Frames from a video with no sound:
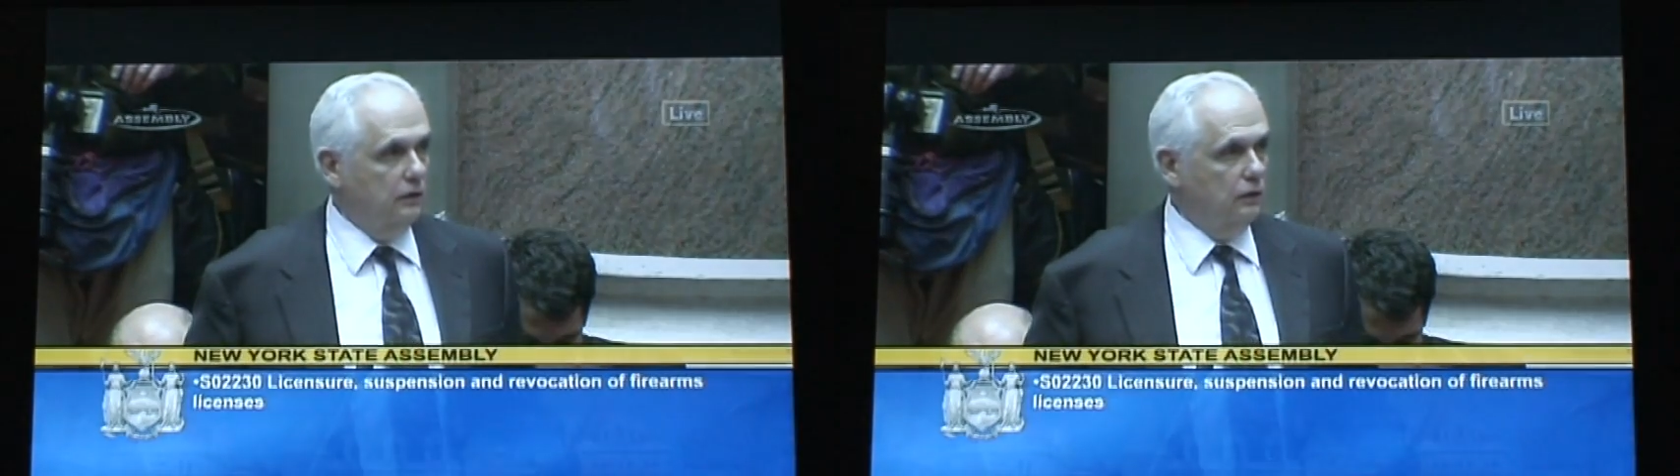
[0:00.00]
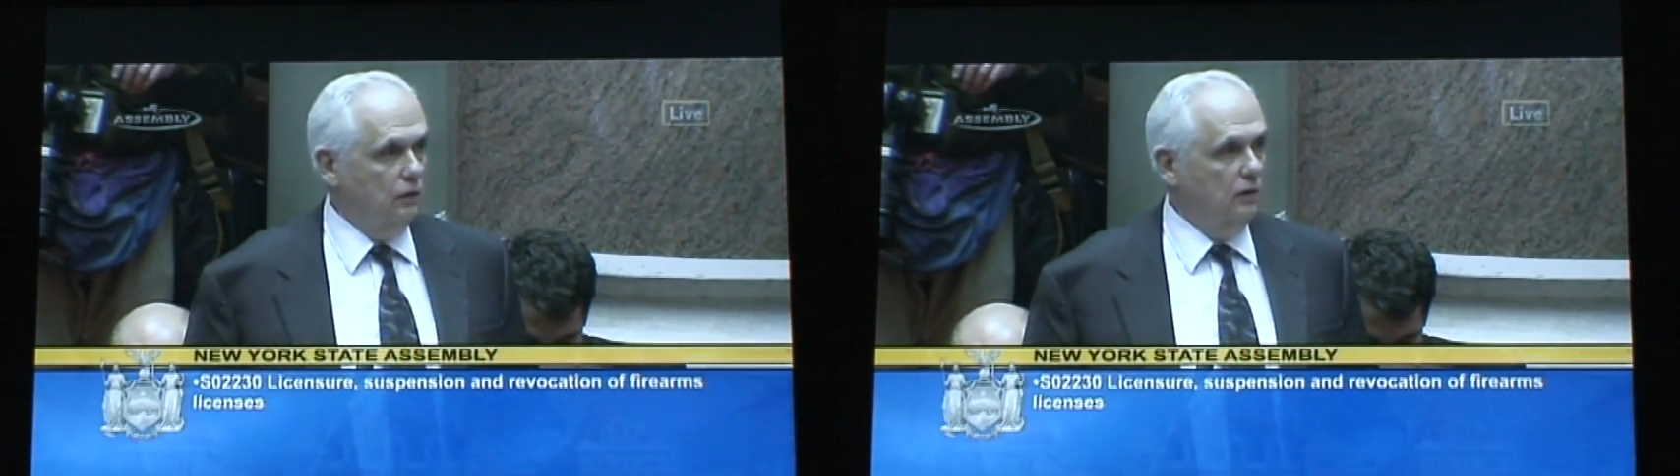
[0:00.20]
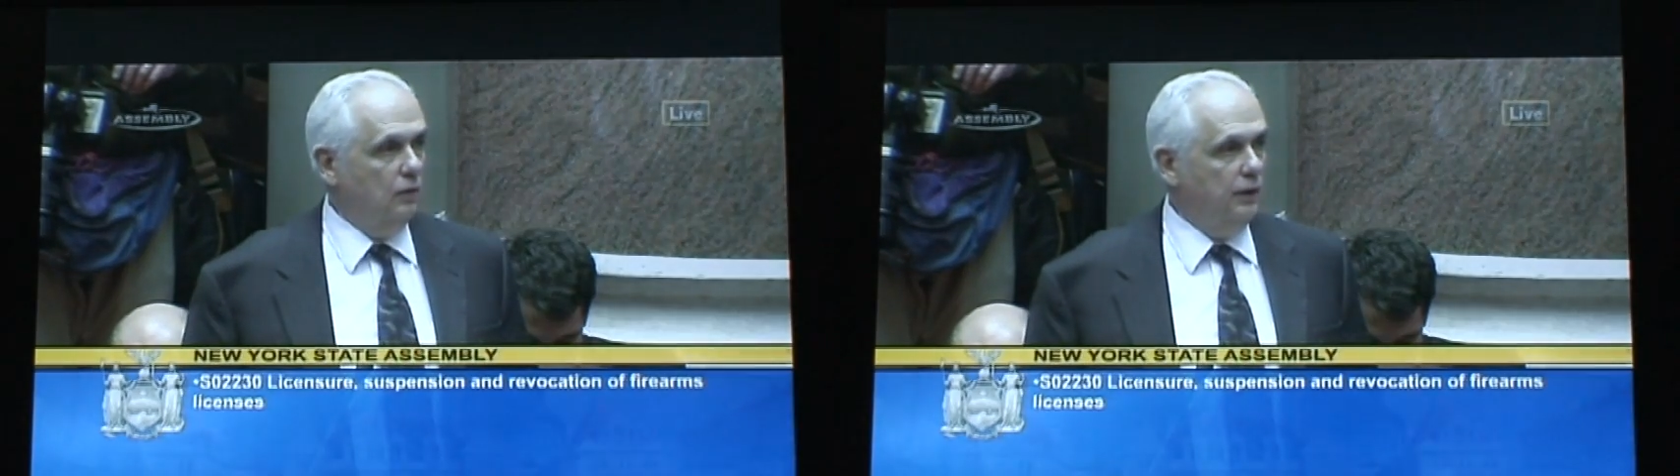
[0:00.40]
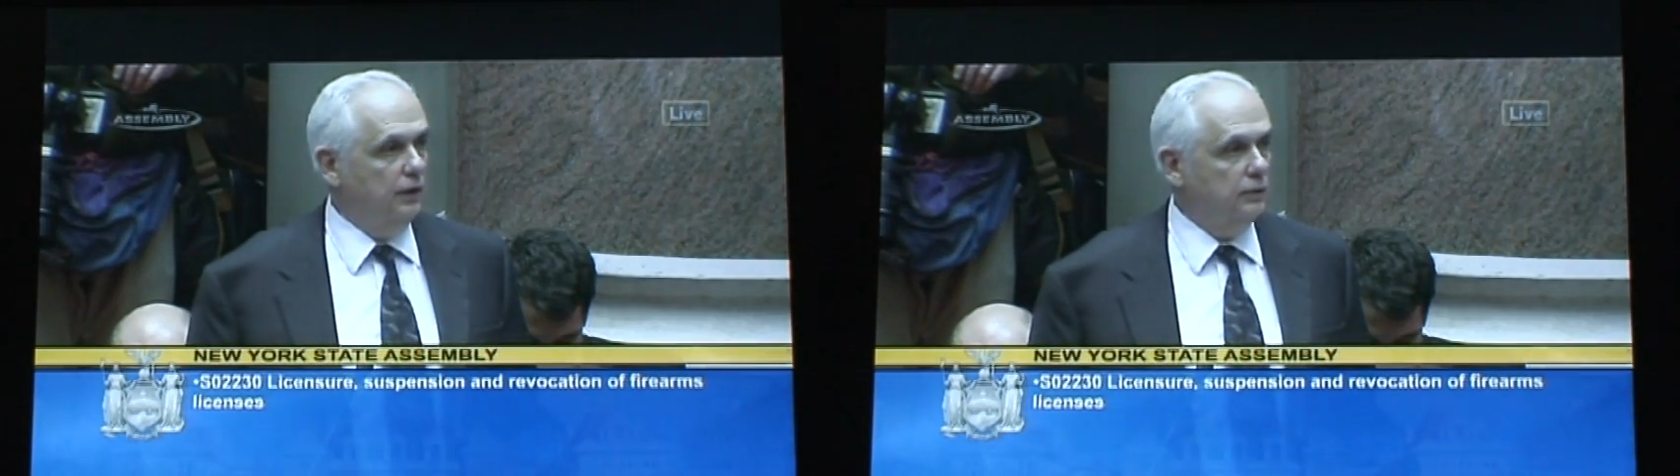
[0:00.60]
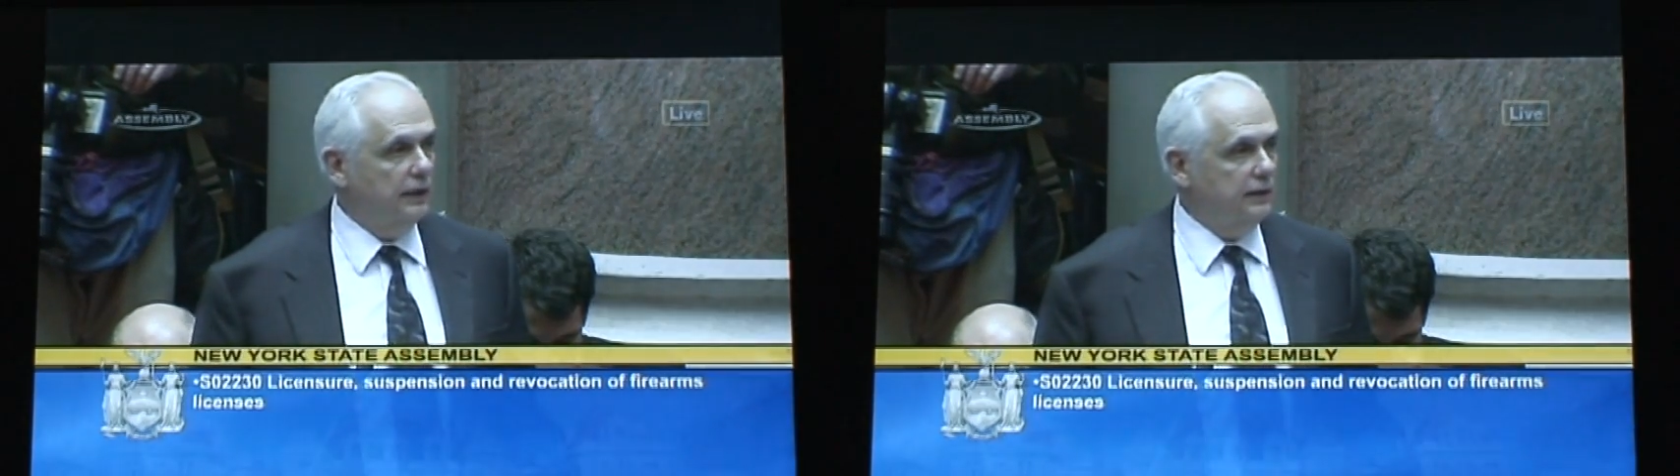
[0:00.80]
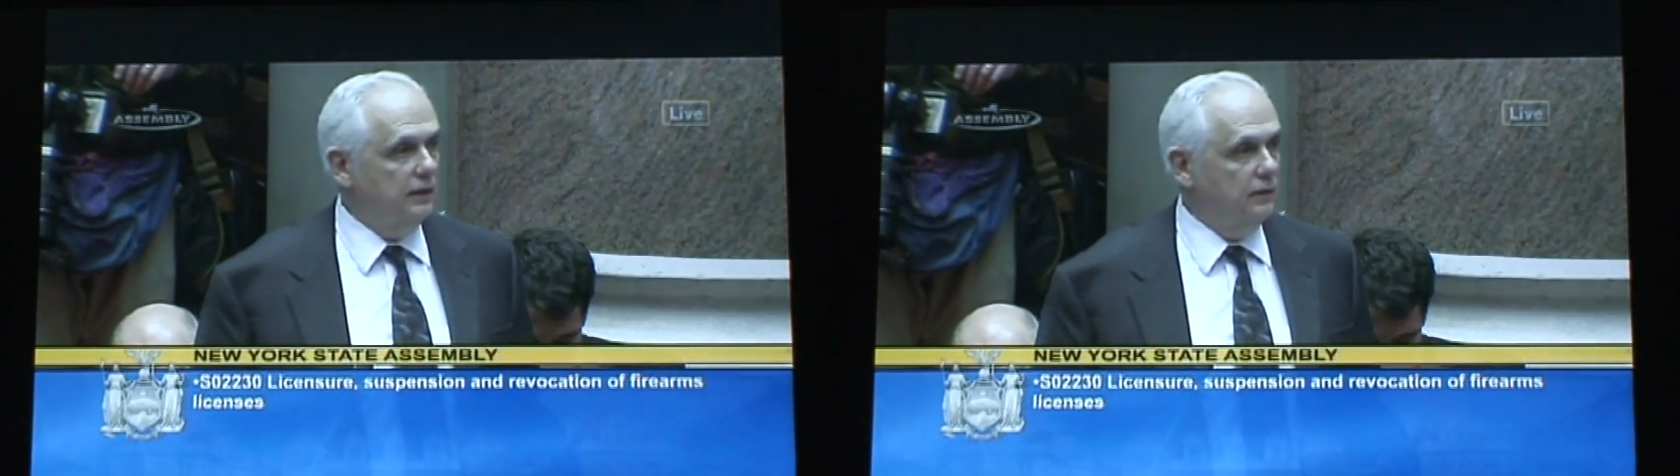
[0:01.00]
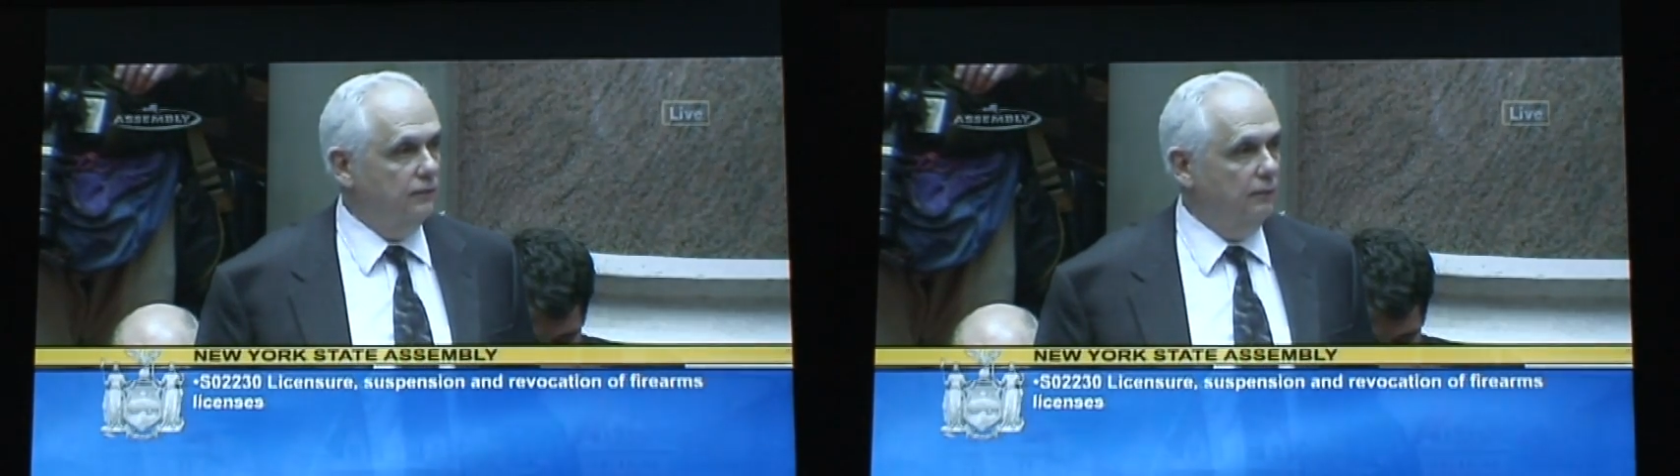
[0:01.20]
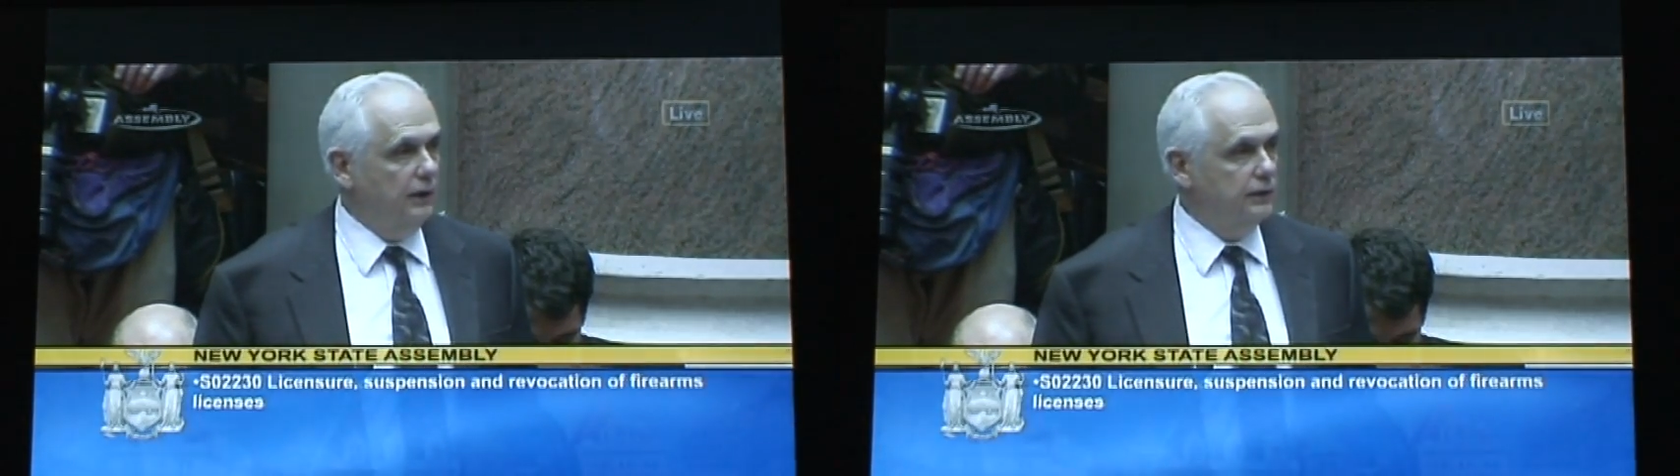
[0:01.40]
the longer we don't get the
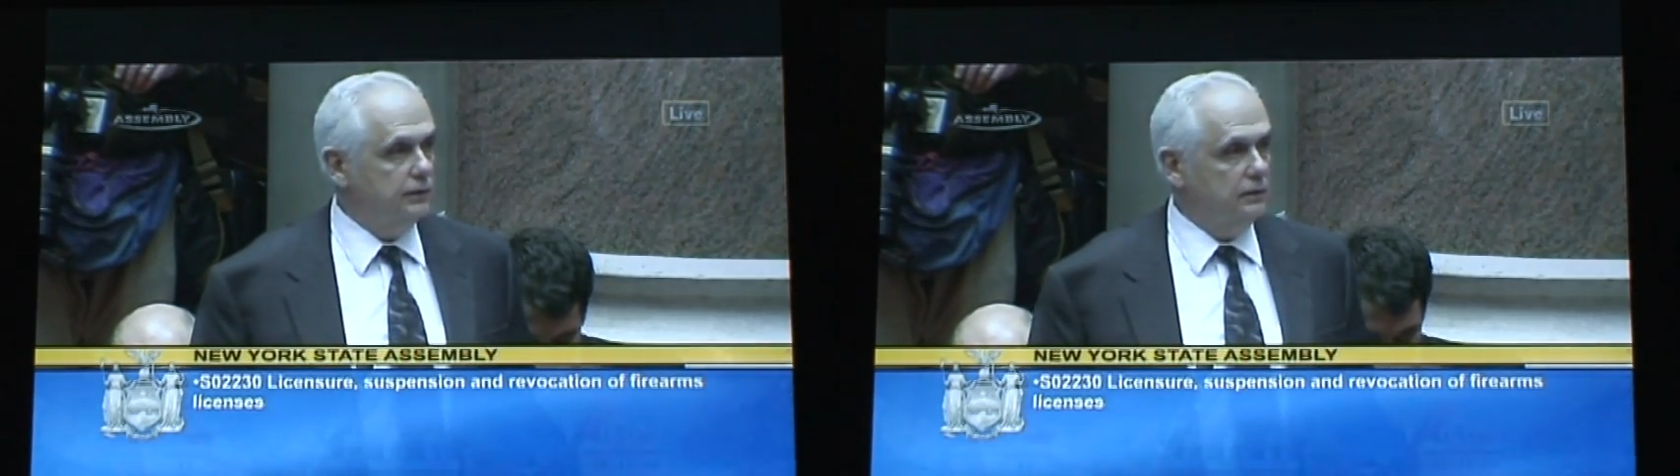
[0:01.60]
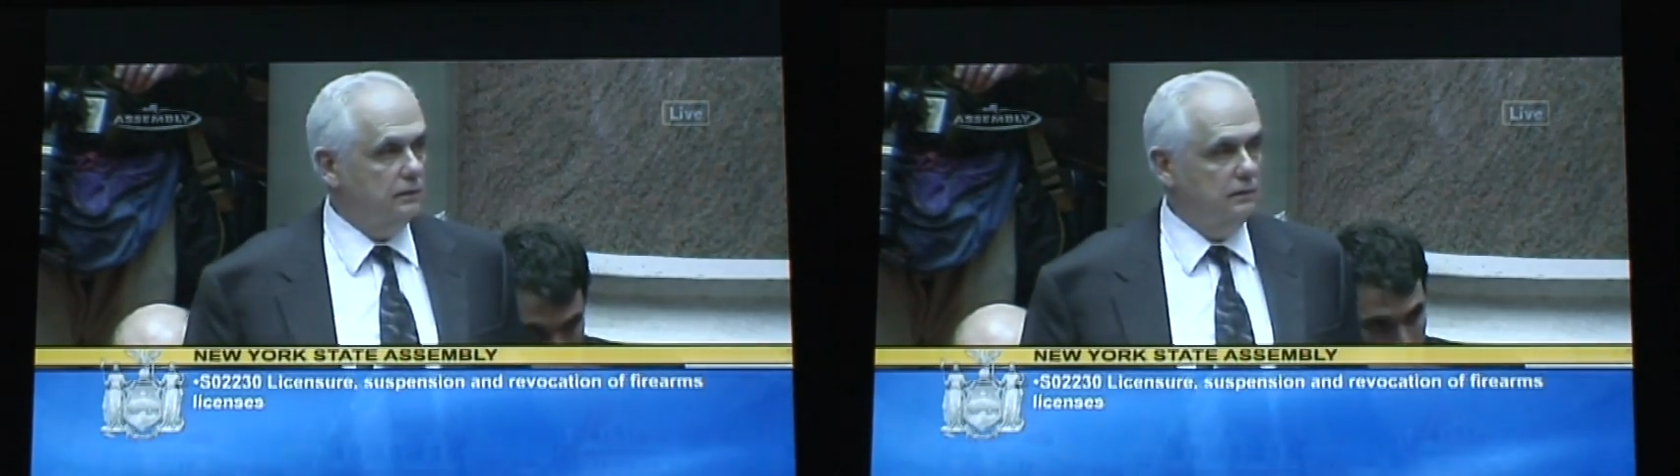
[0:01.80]
information.